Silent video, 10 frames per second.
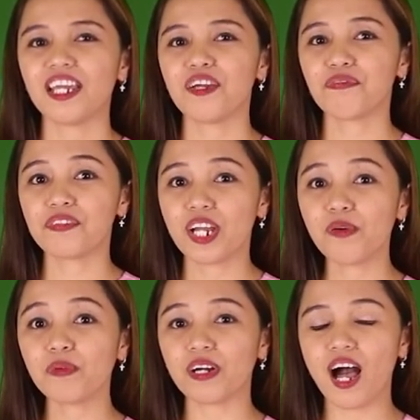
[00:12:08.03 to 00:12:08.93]
If
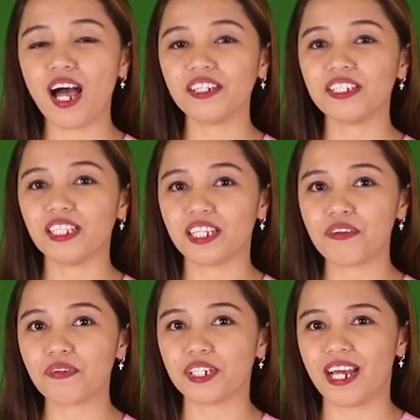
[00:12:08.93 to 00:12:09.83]
there were
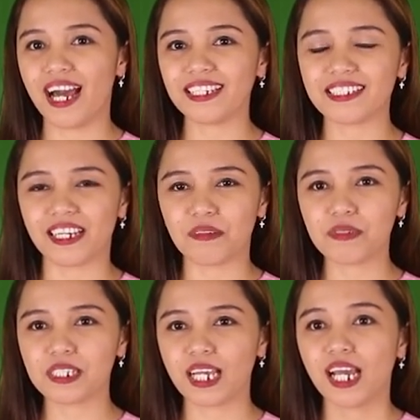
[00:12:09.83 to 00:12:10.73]
undelivered
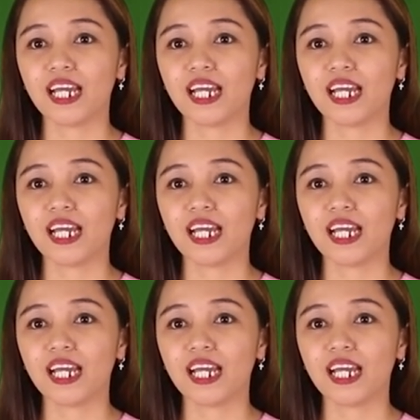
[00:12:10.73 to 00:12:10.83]
items,